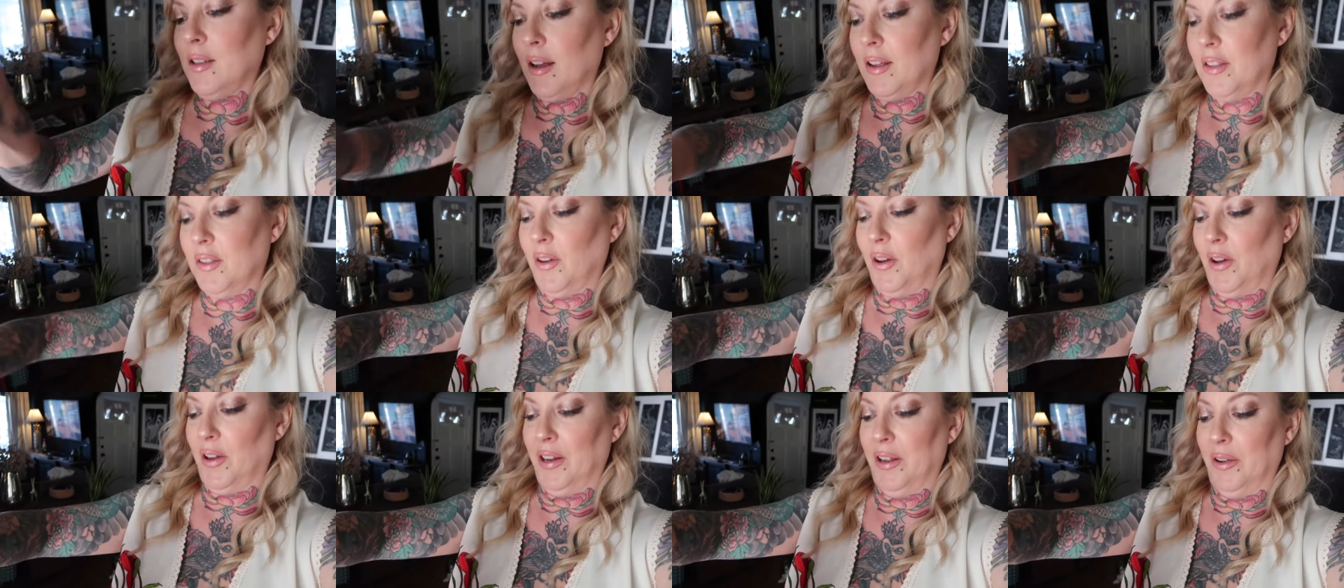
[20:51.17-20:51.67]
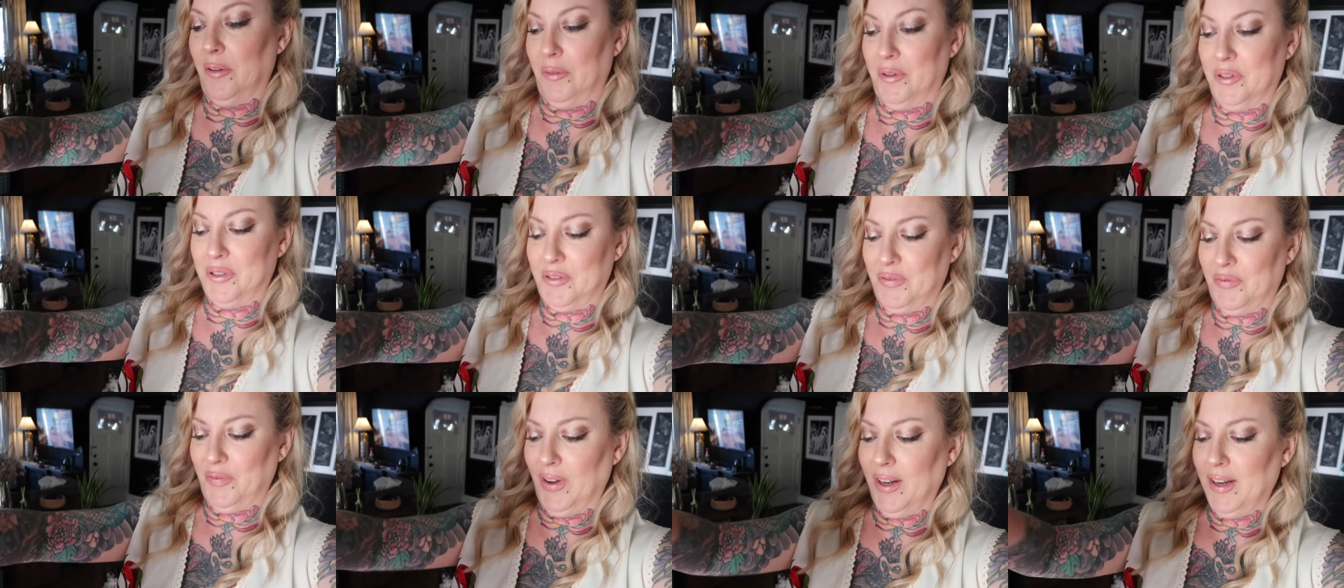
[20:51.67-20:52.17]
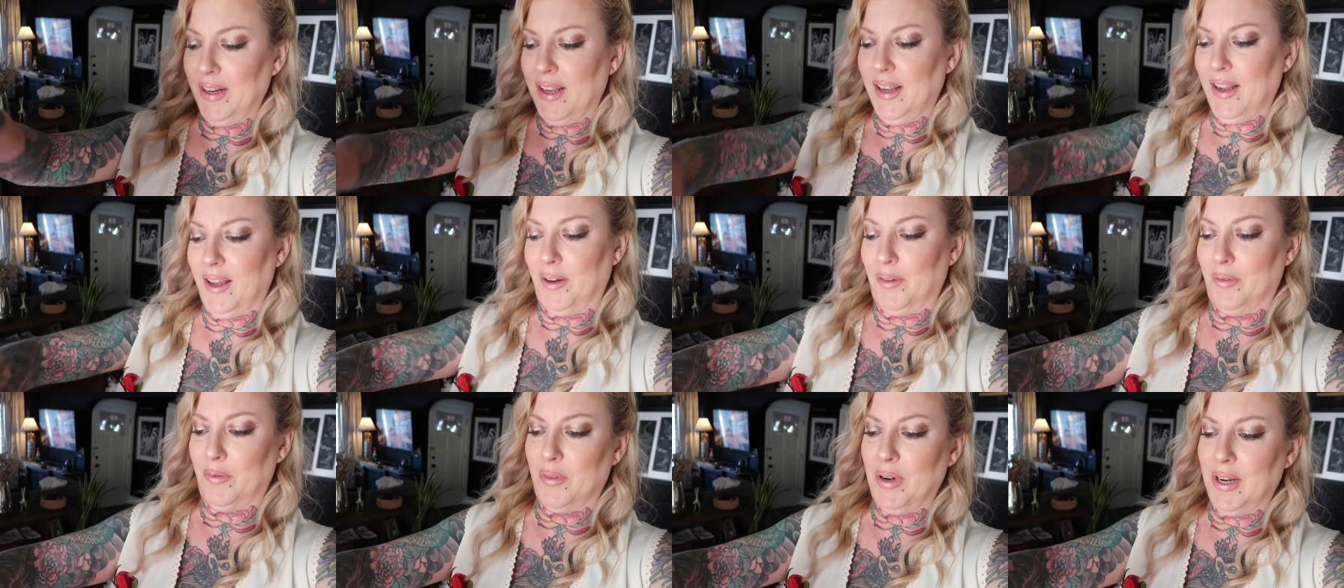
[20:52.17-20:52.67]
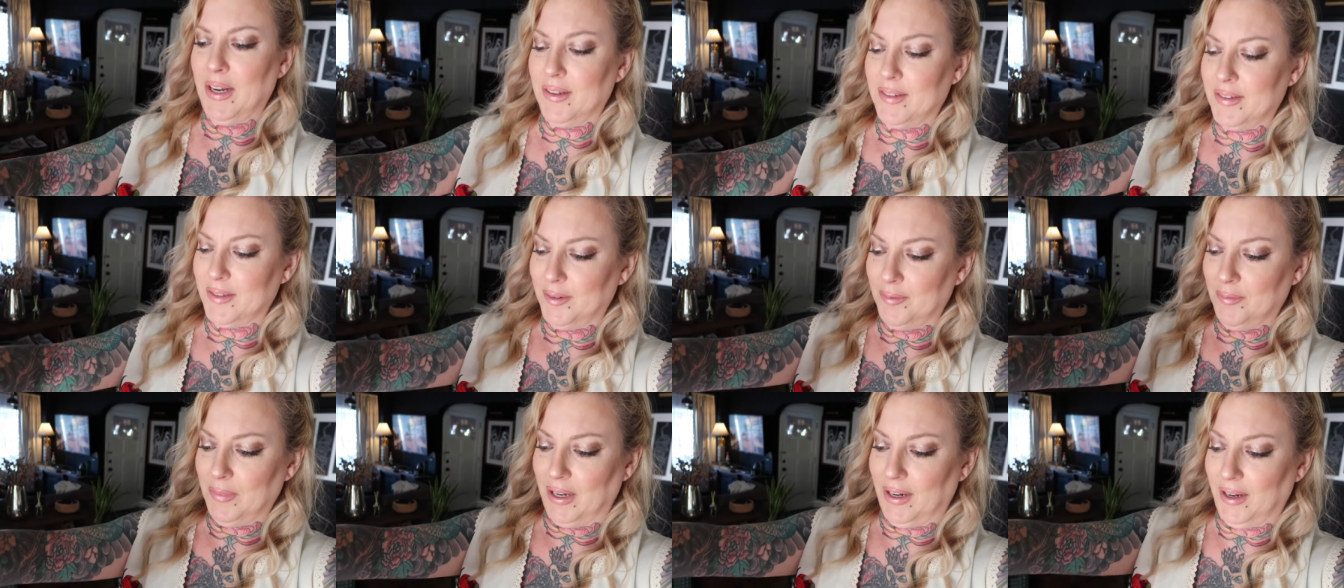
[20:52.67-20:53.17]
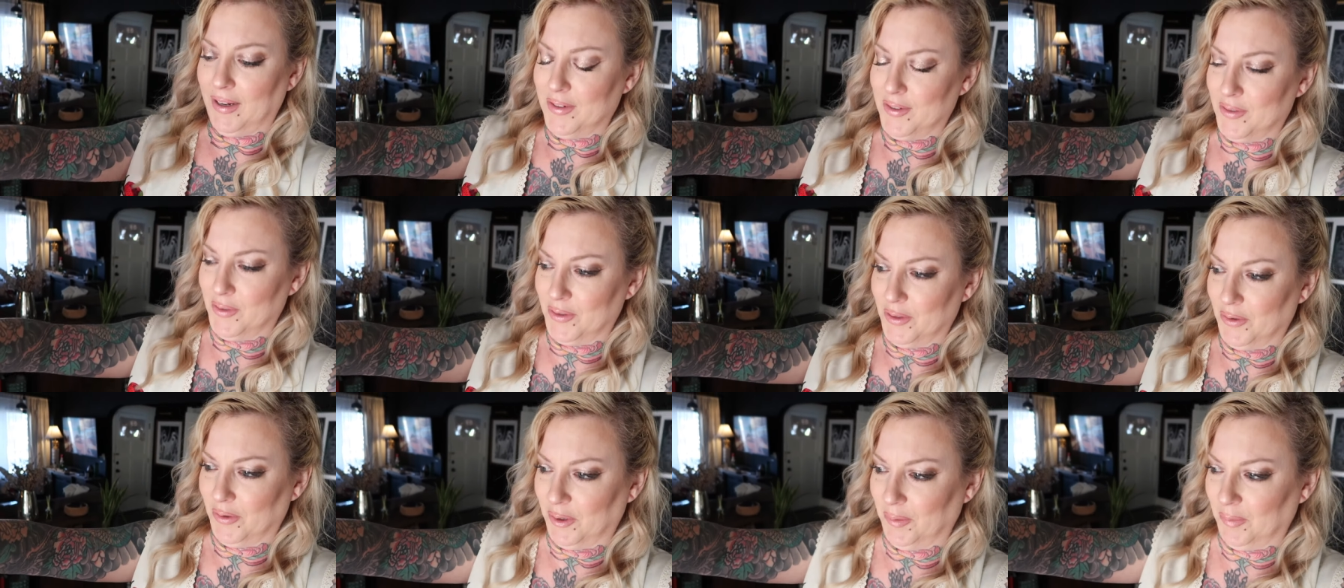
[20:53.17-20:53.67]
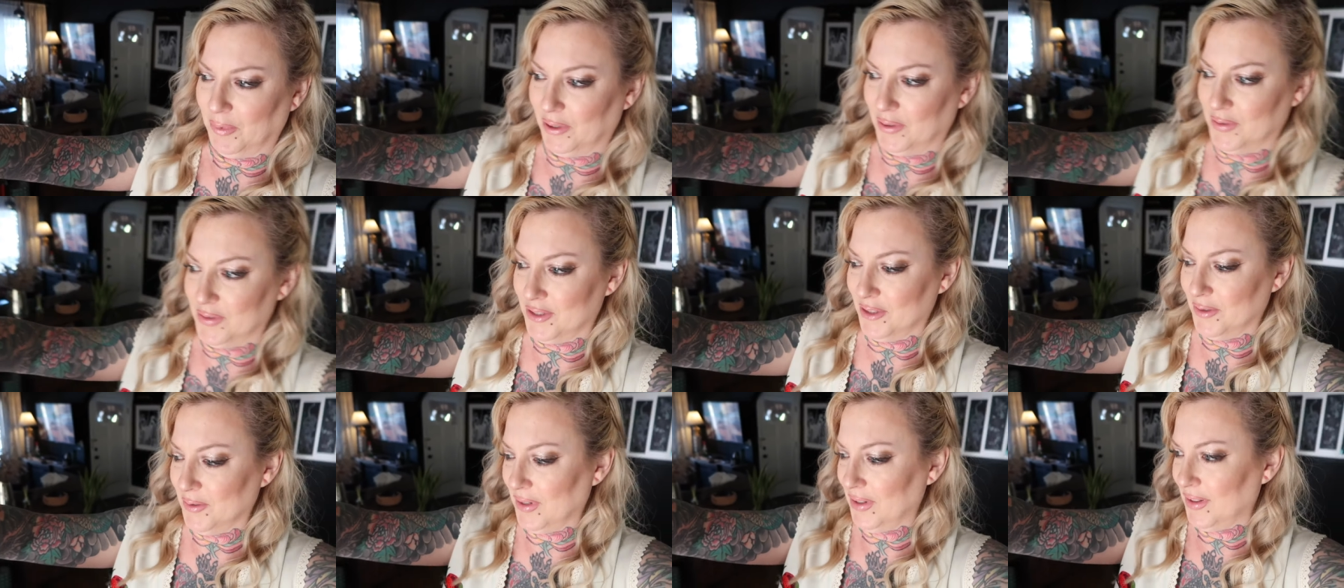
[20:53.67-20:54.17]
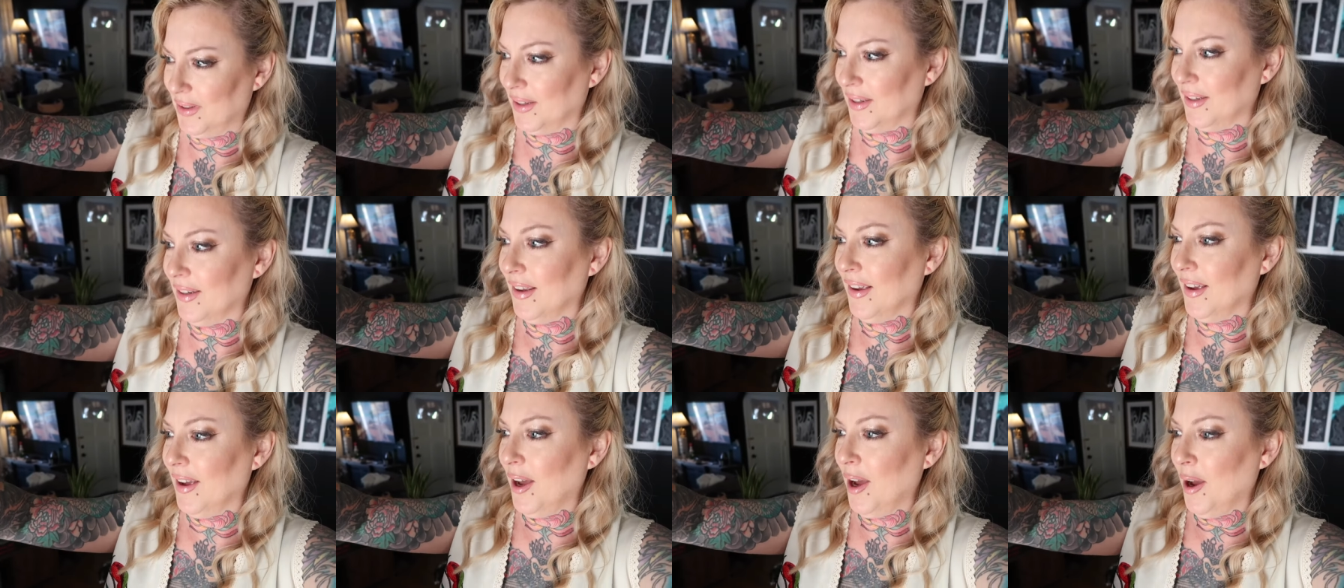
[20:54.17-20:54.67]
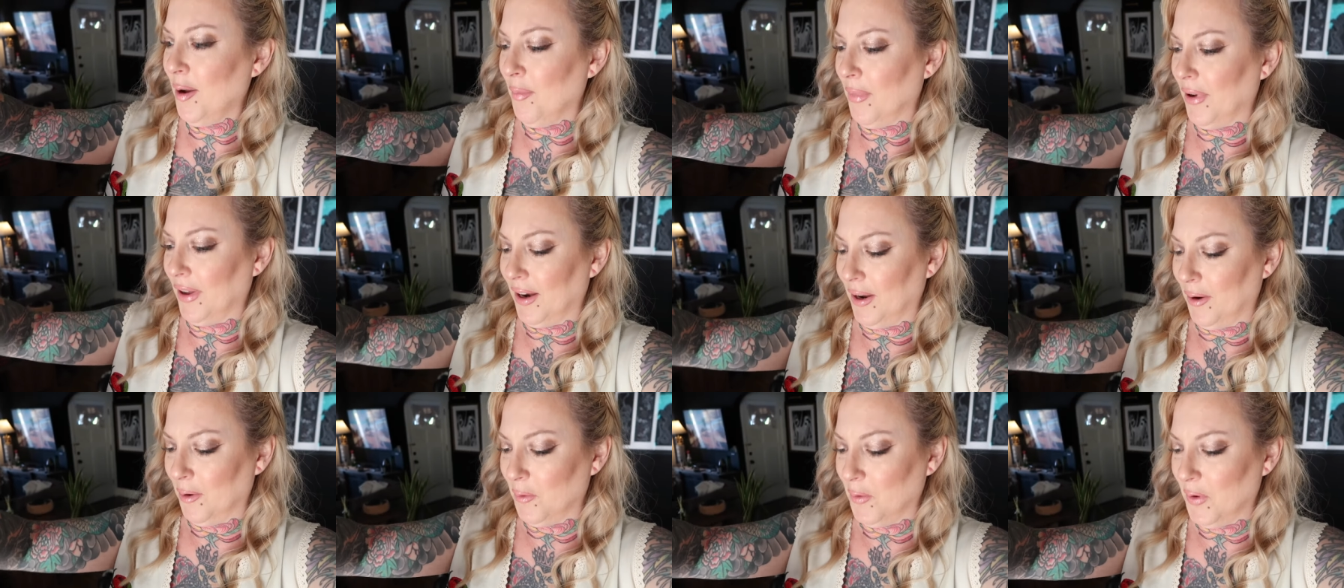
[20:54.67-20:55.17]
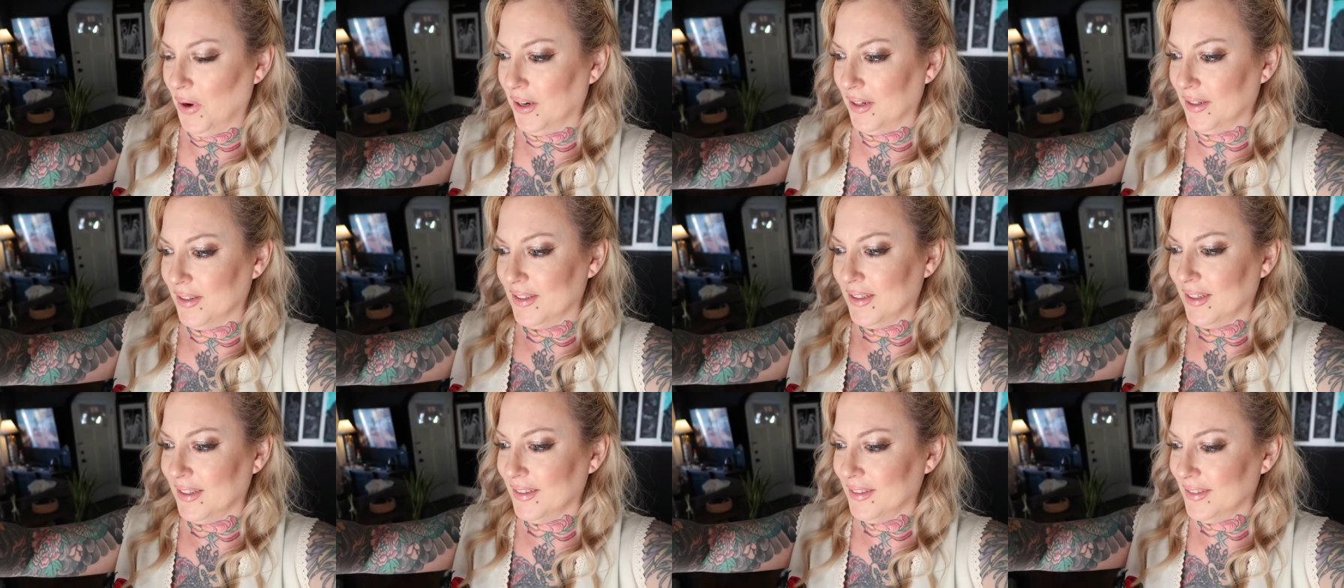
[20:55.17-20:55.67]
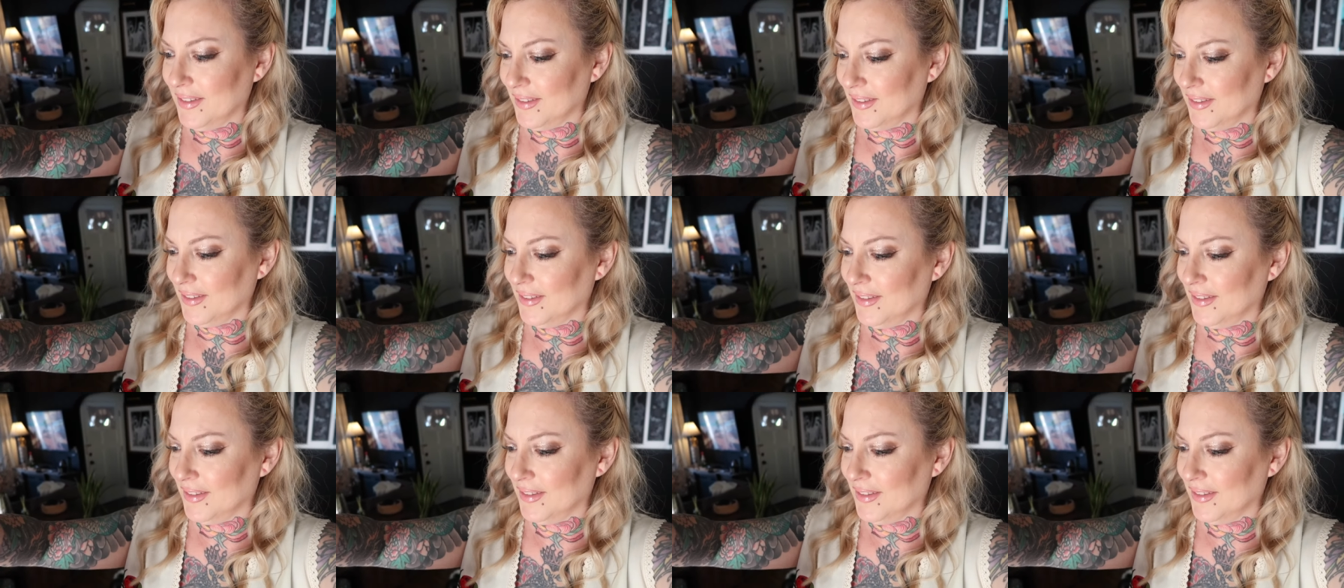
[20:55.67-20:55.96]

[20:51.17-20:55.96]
I thought it was funny and random and I don't know what I'm gonna do with it, but I wanted it.